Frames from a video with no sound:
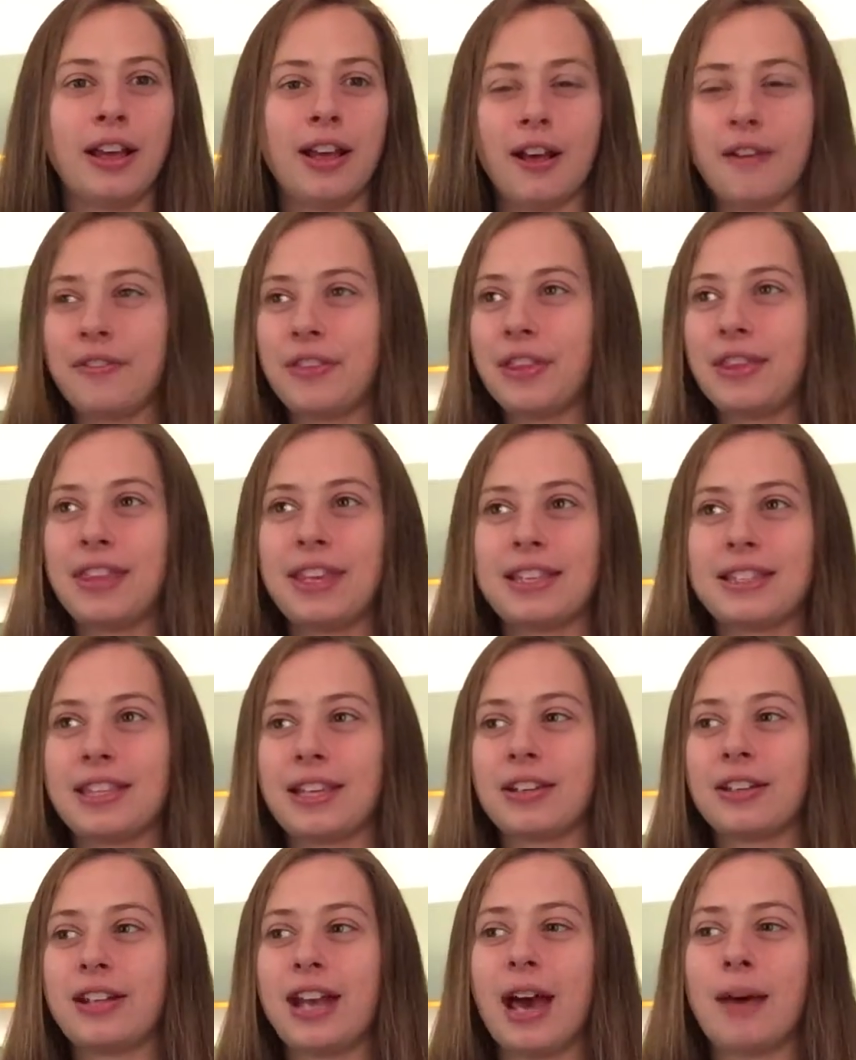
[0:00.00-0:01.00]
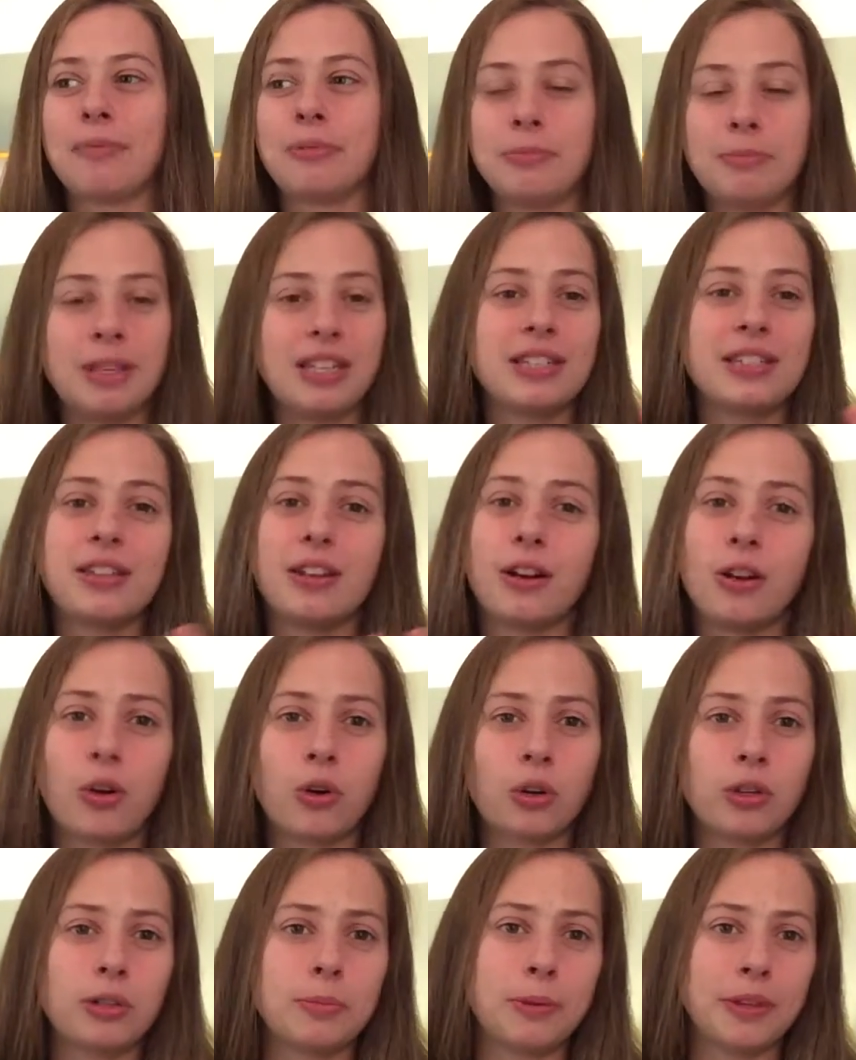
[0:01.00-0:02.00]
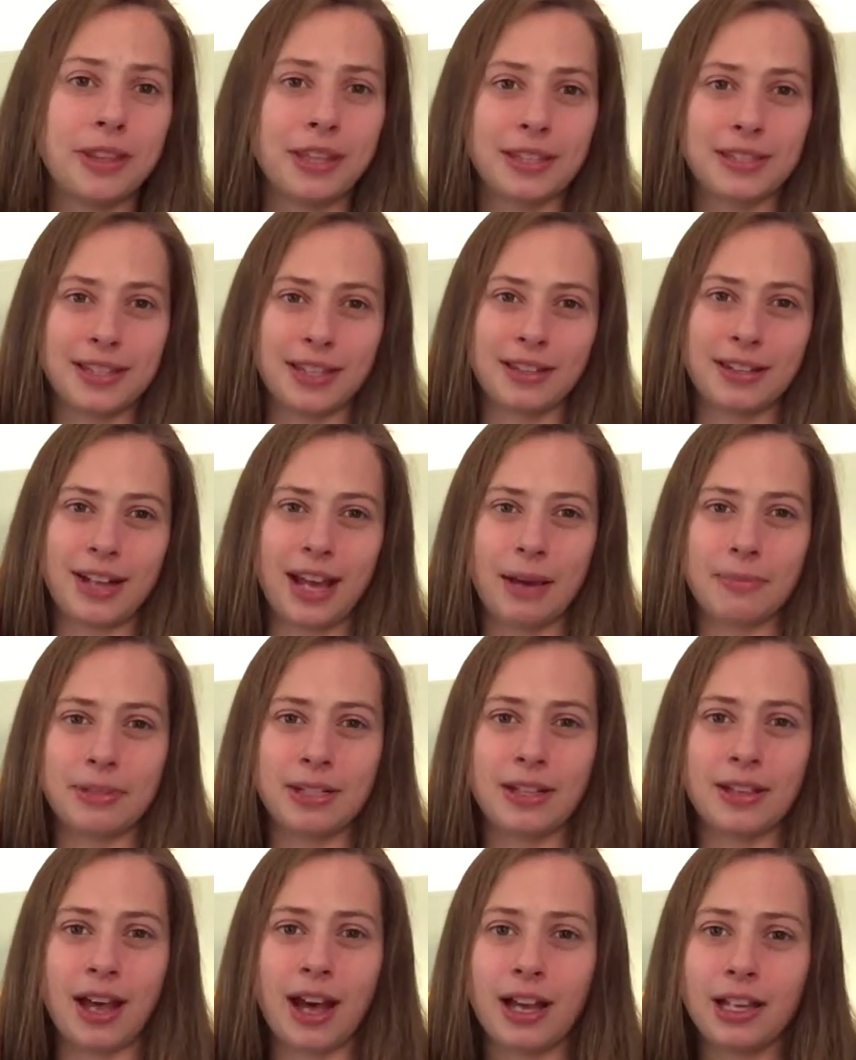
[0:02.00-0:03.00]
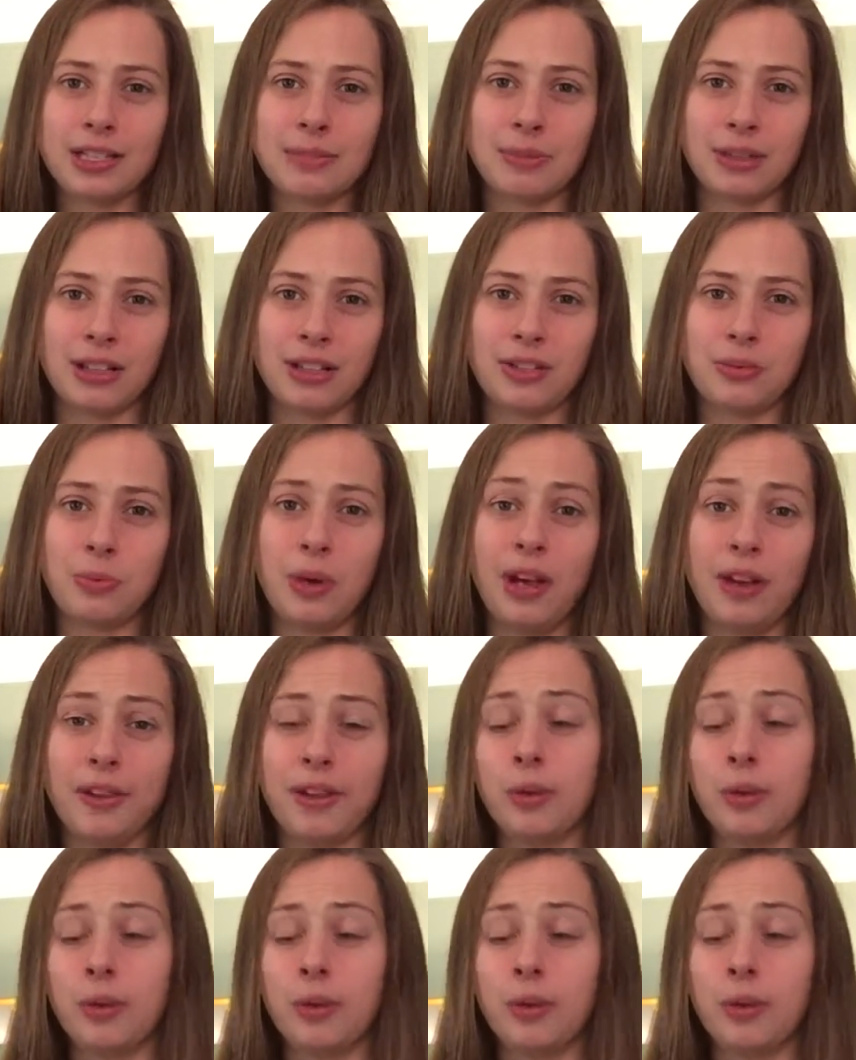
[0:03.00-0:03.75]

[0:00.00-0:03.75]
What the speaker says: of the things that could happen, because there are horrible things that could happen in the hospital as well